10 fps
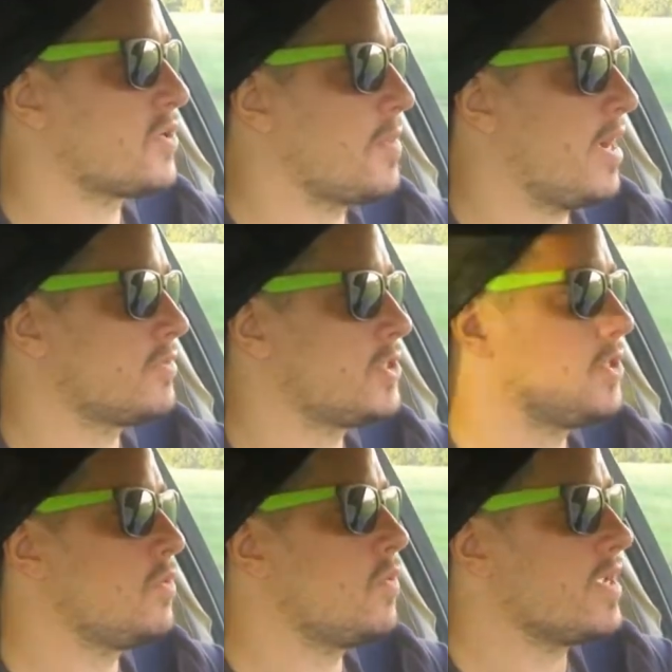about
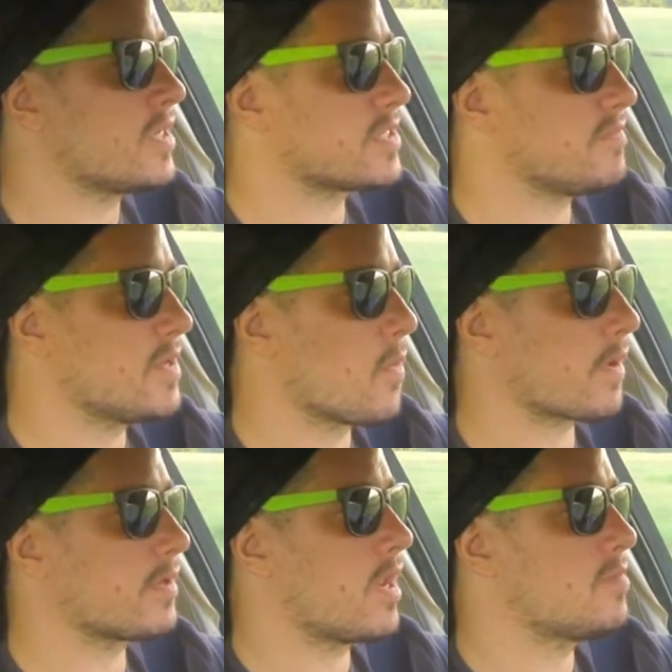2 weeks of me
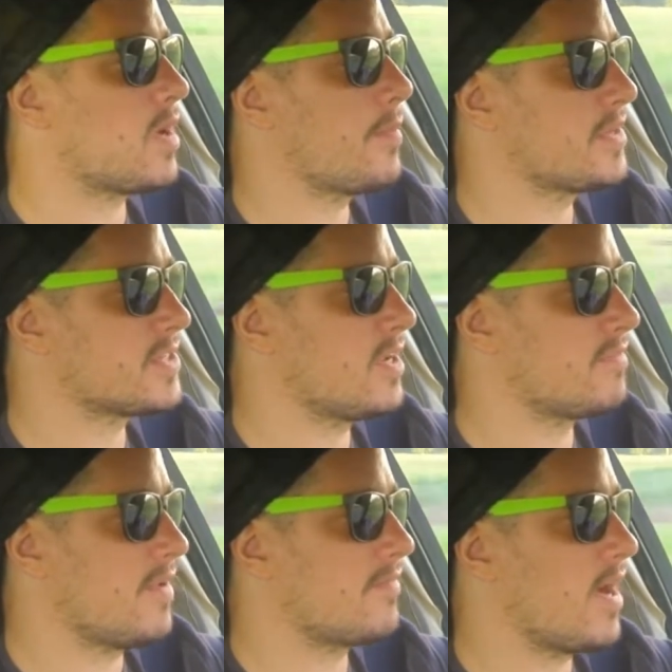working on it by
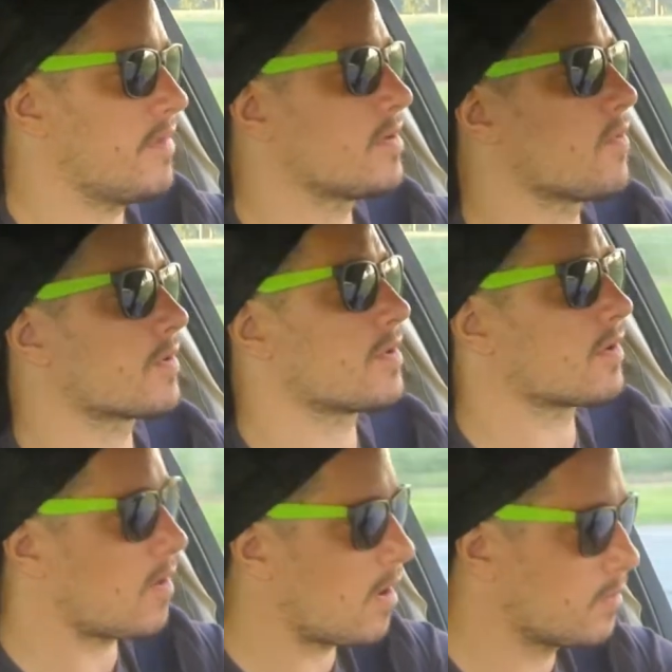myself, never having worked
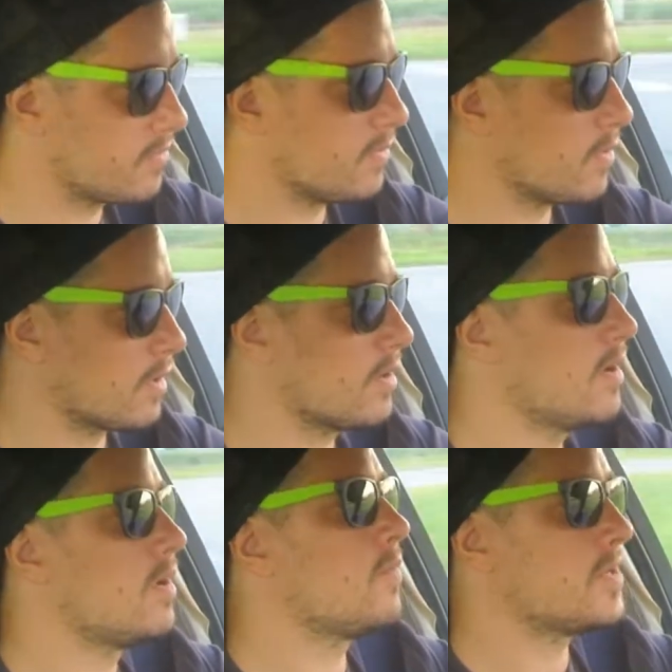on a car before,
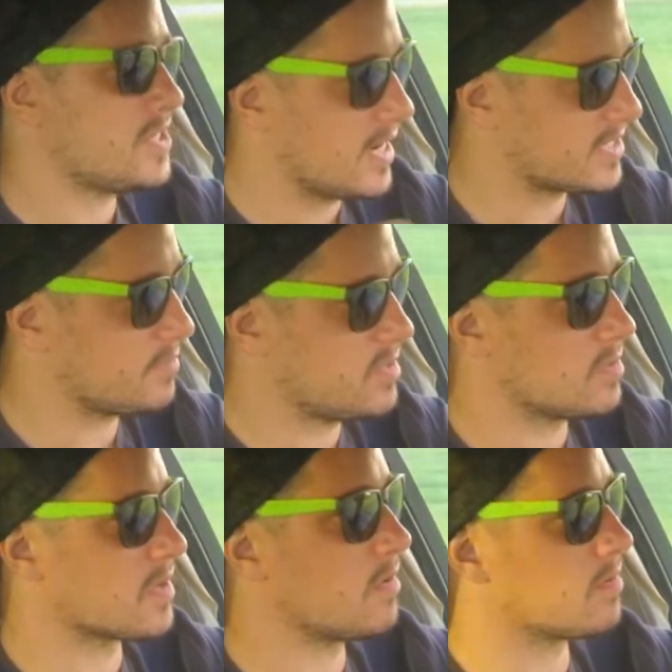which yes, I'm
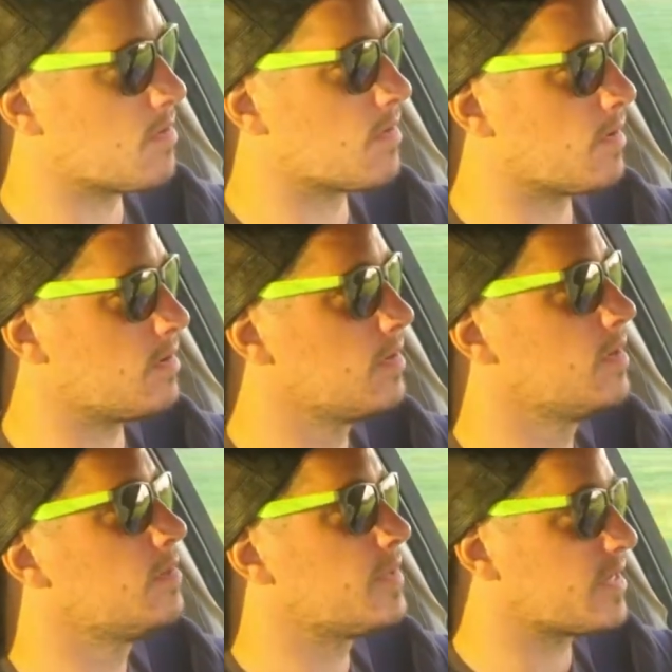tooting my own
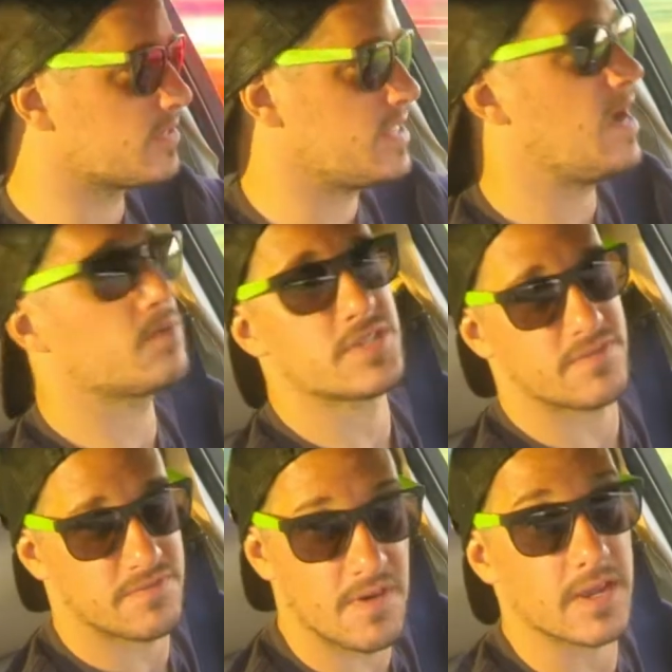horn because that was
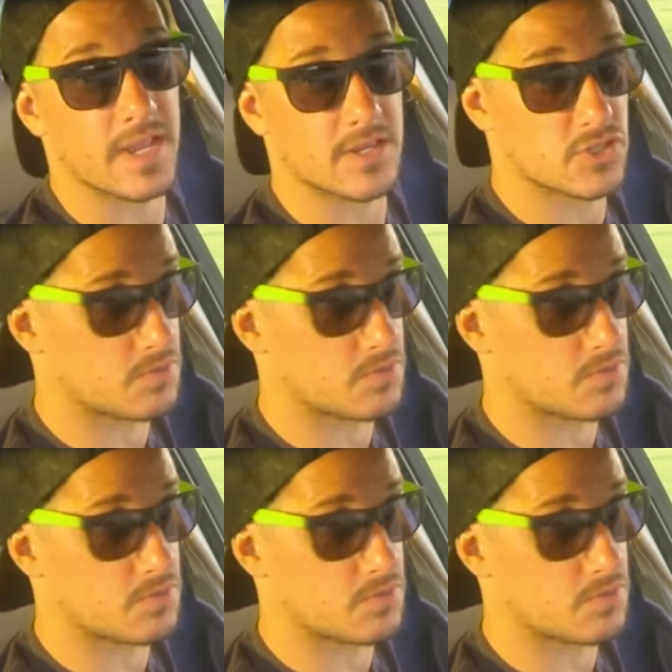a fucking